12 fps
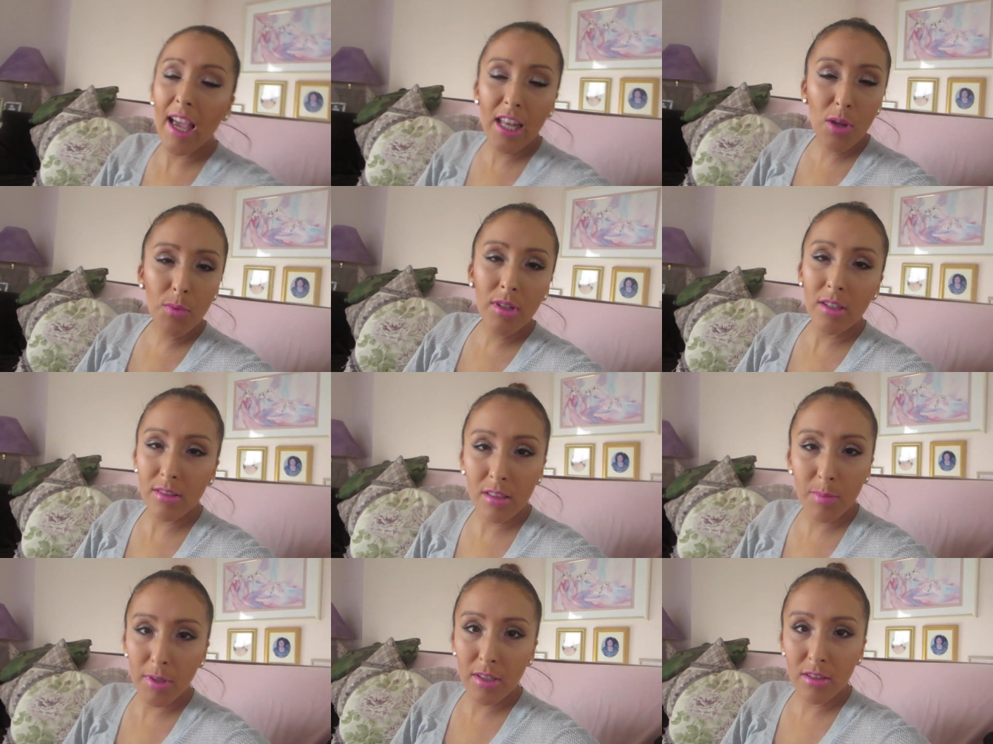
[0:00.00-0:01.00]
Anyone
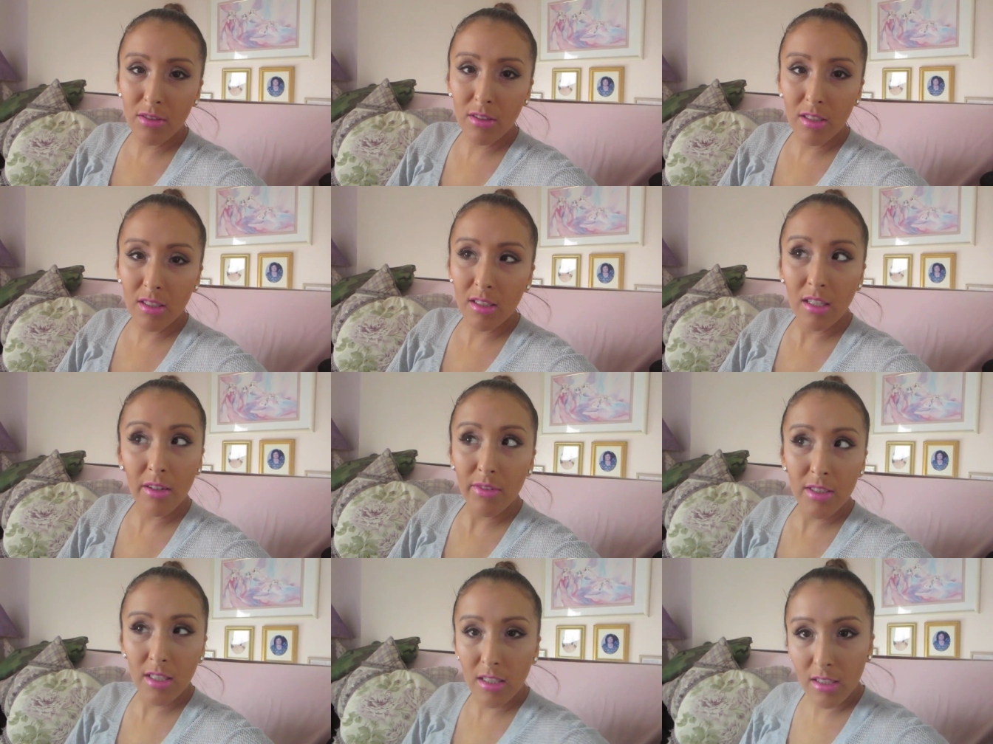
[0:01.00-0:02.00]
else's parents do that, like
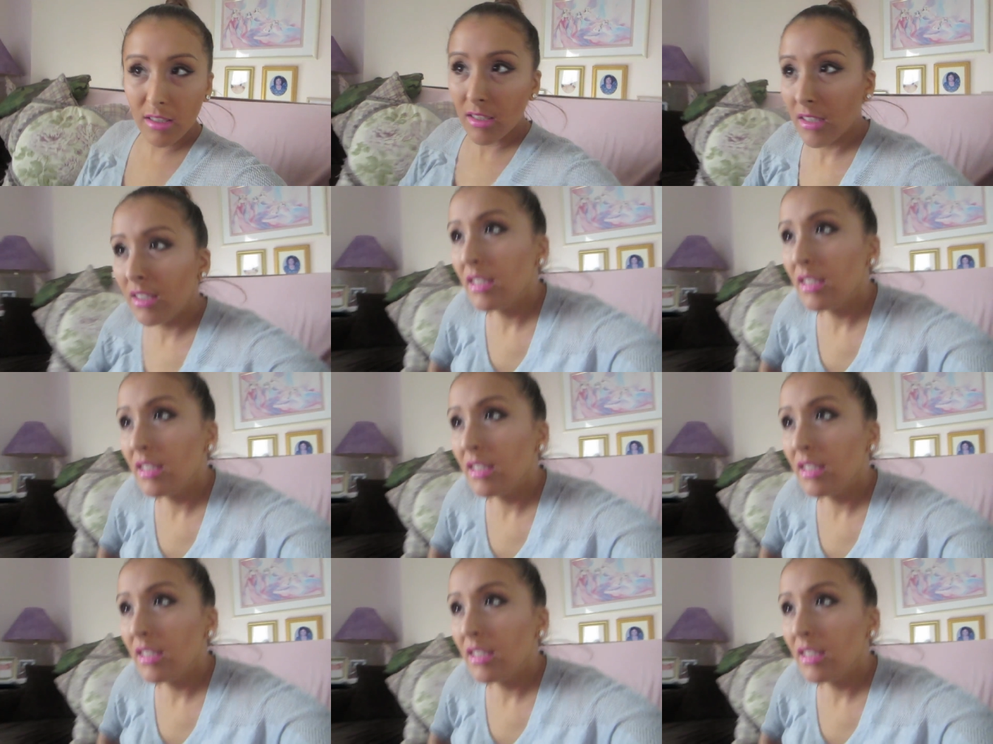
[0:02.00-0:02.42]
every second.